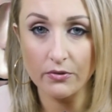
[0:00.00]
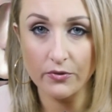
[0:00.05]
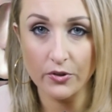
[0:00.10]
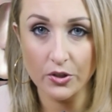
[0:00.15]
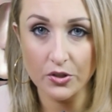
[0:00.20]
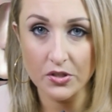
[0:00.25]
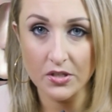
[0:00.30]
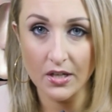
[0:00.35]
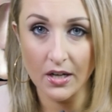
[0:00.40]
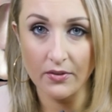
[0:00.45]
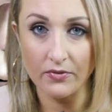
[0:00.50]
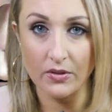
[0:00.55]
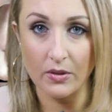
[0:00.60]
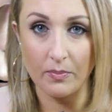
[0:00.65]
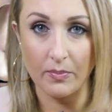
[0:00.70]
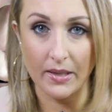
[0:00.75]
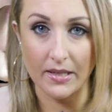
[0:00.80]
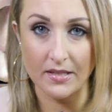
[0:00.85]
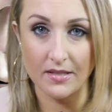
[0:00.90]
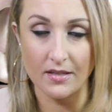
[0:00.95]
first off, the
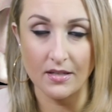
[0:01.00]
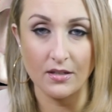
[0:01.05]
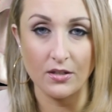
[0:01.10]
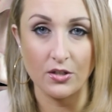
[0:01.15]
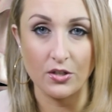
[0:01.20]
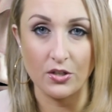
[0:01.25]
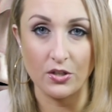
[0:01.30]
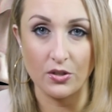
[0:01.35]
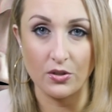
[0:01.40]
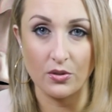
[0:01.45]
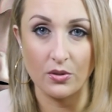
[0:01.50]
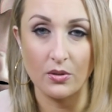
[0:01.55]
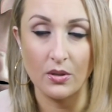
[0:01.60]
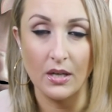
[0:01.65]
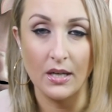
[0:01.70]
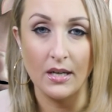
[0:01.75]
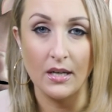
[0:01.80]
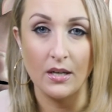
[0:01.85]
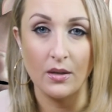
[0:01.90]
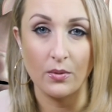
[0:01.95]
best thing to do
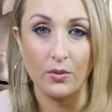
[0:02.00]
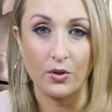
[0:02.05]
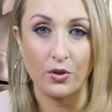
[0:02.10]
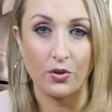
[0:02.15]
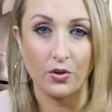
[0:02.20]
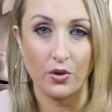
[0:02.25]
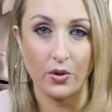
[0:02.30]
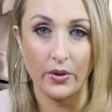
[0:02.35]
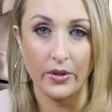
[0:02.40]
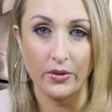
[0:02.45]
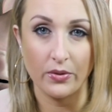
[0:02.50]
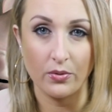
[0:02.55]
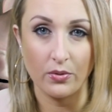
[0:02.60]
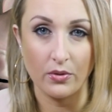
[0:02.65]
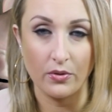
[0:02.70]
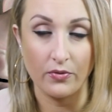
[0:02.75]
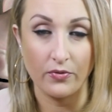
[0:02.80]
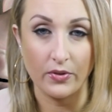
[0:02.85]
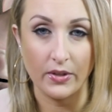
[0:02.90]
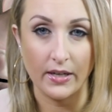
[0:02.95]
when you're going
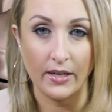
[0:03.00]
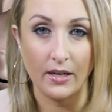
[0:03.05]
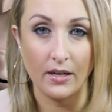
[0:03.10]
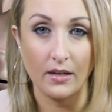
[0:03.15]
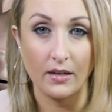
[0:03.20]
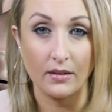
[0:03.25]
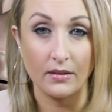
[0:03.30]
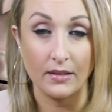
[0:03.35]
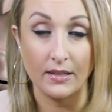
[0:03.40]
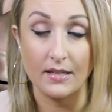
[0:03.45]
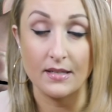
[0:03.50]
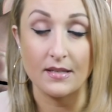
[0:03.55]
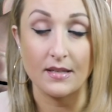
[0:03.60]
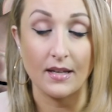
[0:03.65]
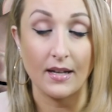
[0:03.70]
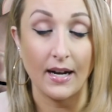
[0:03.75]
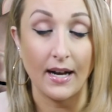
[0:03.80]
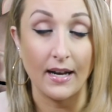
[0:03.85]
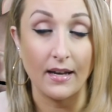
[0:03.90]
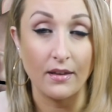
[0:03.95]
through a flare, at least
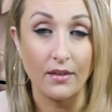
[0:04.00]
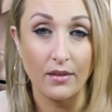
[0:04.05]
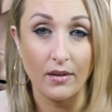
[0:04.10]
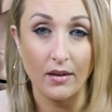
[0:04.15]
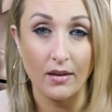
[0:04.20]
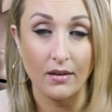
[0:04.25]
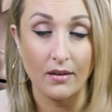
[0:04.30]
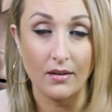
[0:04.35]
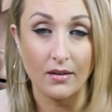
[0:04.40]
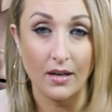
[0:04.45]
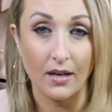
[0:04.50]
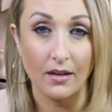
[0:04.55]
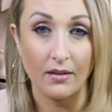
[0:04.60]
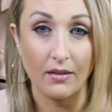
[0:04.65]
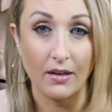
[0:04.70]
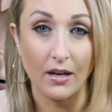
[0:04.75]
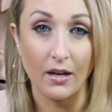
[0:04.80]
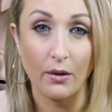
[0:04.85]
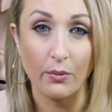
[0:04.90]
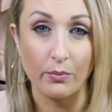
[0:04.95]
that I think
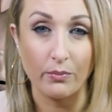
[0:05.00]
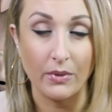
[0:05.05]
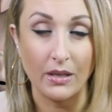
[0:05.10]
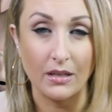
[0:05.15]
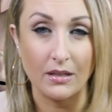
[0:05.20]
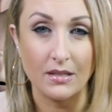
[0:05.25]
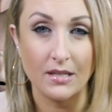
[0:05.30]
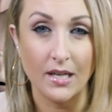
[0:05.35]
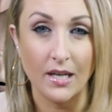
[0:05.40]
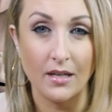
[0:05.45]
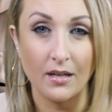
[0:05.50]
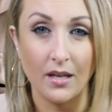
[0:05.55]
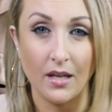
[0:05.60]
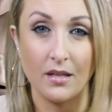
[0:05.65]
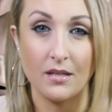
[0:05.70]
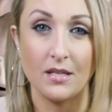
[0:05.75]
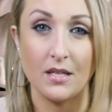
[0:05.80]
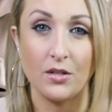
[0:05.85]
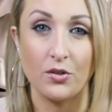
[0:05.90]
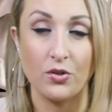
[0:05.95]
that helped me a ton,
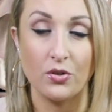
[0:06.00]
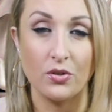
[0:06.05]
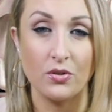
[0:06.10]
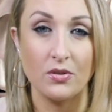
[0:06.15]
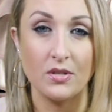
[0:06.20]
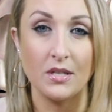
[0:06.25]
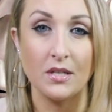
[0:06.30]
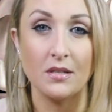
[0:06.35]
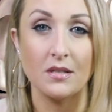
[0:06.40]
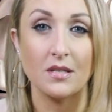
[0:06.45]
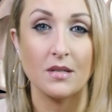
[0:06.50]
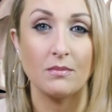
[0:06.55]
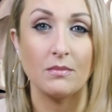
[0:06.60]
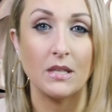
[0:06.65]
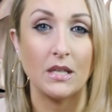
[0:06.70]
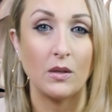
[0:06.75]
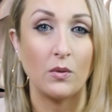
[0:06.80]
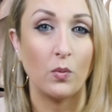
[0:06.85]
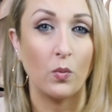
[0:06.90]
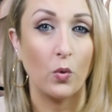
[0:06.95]
is introducing
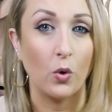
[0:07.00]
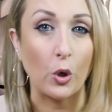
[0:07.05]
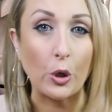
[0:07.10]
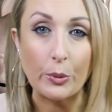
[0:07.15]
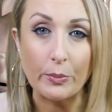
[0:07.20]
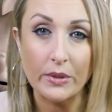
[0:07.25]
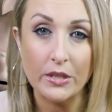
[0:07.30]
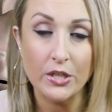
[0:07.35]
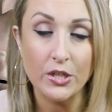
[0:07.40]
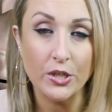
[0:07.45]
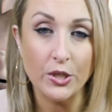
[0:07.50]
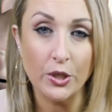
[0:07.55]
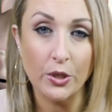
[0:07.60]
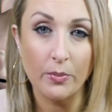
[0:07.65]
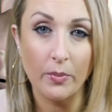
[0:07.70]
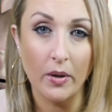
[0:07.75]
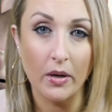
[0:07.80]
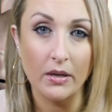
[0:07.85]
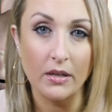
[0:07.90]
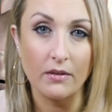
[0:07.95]
something warm into your
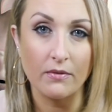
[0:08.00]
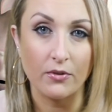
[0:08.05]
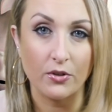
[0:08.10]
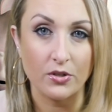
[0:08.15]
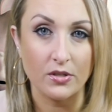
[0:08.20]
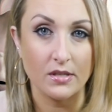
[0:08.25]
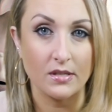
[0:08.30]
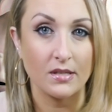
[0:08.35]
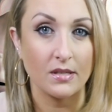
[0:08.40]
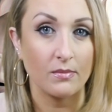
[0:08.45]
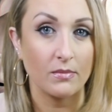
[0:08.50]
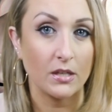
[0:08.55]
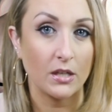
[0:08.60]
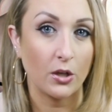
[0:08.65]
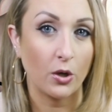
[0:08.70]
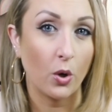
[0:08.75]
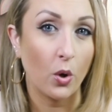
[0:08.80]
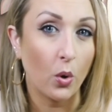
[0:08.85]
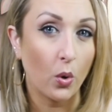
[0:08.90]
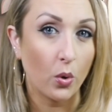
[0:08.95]
body versus
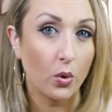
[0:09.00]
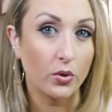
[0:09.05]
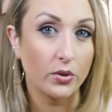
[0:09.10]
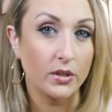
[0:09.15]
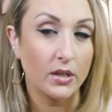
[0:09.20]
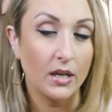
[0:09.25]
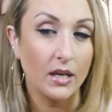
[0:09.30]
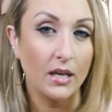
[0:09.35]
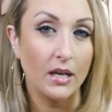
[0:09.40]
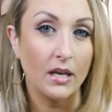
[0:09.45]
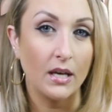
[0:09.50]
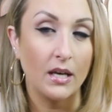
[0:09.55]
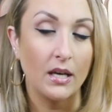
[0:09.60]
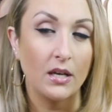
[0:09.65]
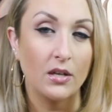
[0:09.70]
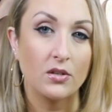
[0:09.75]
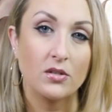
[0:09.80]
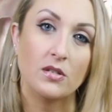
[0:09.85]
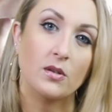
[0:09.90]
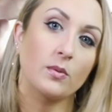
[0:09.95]
something cold.
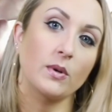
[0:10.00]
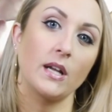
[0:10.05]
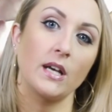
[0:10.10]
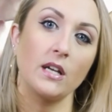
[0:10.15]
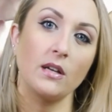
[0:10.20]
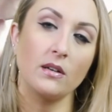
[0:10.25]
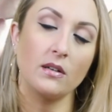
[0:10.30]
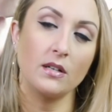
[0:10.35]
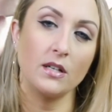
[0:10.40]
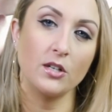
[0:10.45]
So when I